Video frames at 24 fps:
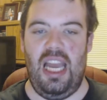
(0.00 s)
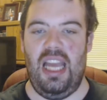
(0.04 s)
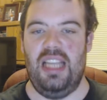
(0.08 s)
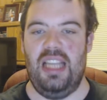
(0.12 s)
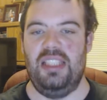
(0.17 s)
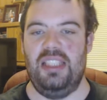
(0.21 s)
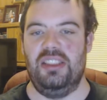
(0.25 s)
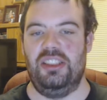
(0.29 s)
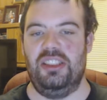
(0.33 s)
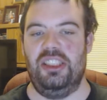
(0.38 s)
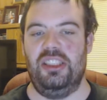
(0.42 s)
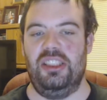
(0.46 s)

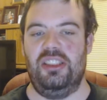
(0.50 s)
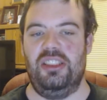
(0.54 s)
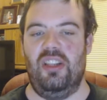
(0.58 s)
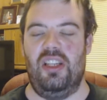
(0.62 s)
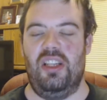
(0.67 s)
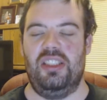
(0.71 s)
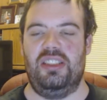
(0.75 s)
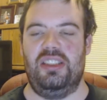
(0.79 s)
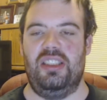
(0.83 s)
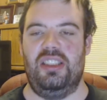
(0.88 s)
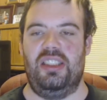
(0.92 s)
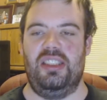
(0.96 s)
And she
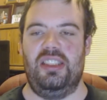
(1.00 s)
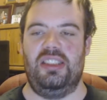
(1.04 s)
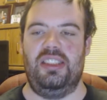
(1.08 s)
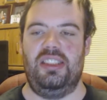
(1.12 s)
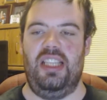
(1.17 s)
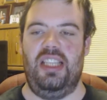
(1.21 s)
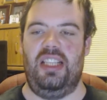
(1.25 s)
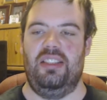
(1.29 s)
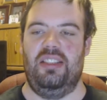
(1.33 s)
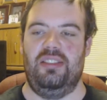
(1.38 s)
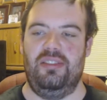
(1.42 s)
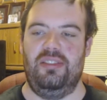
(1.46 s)
signs the
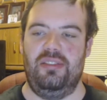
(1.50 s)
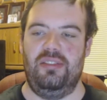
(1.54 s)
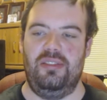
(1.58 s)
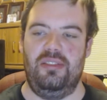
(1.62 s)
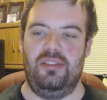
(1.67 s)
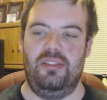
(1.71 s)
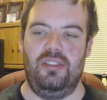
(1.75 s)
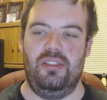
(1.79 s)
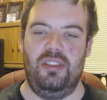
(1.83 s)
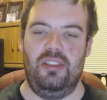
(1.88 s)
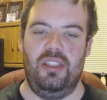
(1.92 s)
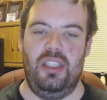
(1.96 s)
consent.
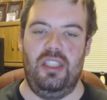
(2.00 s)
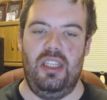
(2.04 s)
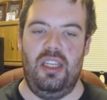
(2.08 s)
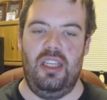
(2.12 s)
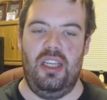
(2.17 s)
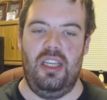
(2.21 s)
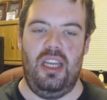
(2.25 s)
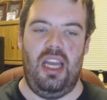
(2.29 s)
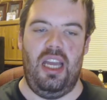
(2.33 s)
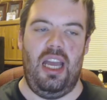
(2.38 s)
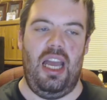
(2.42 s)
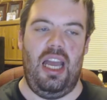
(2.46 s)

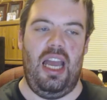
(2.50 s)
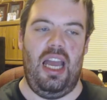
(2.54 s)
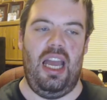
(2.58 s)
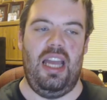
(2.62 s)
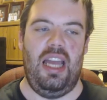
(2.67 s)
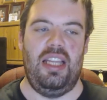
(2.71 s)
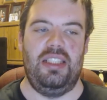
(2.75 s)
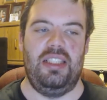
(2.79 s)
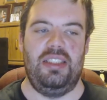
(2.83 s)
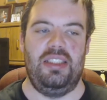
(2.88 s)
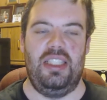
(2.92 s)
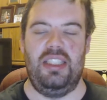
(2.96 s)

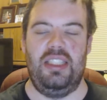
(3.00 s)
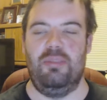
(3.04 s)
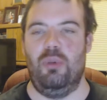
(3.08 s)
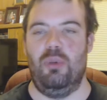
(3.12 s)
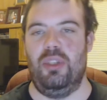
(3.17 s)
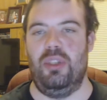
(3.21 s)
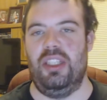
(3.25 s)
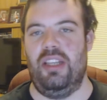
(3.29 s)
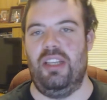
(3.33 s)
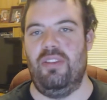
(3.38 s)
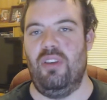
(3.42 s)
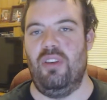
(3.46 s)
And they
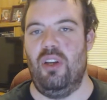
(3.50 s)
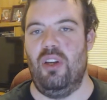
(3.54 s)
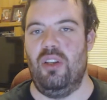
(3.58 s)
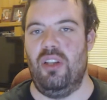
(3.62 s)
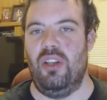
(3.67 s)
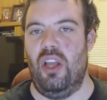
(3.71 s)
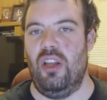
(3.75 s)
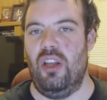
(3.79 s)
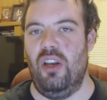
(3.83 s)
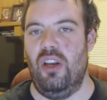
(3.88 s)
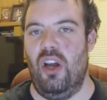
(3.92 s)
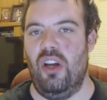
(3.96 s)
want to give her
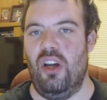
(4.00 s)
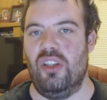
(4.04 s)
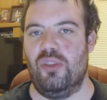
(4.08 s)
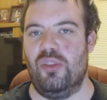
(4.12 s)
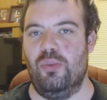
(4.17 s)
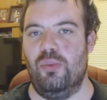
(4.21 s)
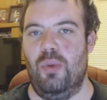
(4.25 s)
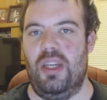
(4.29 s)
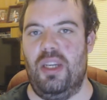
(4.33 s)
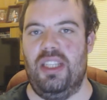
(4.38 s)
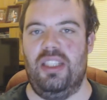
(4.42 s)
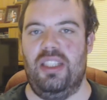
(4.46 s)
a
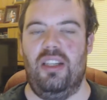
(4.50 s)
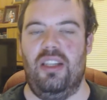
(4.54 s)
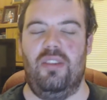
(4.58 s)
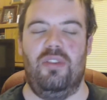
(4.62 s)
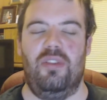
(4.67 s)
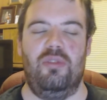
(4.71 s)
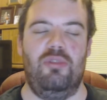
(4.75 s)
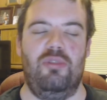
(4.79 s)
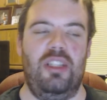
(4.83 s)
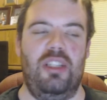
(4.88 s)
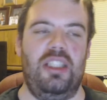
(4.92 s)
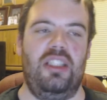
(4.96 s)
last week
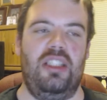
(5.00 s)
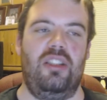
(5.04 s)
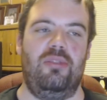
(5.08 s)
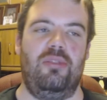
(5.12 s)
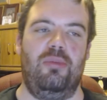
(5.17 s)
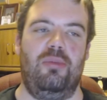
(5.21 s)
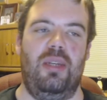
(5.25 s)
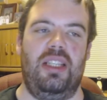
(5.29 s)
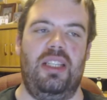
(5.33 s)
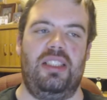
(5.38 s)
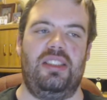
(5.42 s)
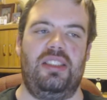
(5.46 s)
of a really good
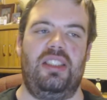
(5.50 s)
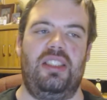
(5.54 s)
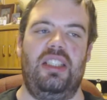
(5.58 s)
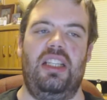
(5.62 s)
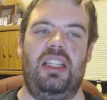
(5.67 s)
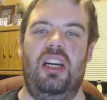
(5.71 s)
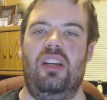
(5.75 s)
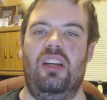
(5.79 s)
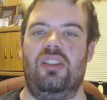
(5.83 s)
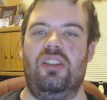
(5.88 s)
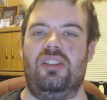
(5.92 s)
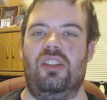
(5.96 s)
week, so they
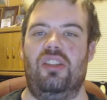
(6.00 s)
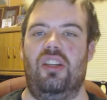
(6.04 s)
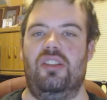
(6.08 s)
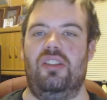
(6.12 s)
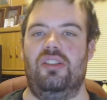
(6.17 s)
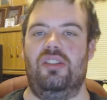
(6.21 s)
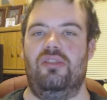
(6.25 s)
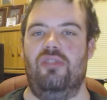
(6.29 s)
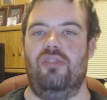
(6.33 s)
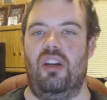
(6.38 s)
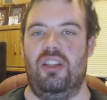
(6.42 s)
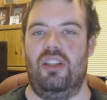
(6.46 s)
ask her
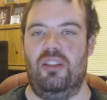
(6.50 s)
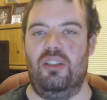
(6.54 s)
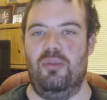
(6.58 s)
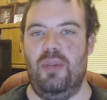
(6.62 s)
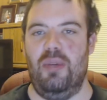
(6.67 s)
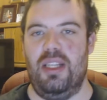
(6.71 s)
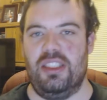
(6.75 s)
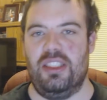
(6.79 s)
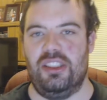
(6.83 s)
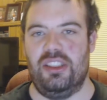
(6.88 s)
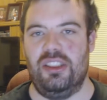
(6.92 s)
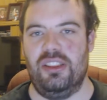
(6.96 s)
to grant a
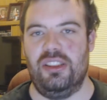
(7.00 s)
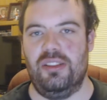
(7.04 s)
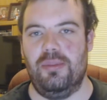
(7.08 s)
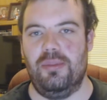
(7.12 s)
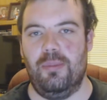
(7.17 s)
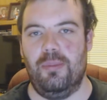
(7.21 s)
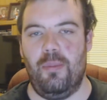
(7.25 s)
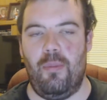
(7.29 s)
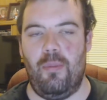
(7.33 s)
wish.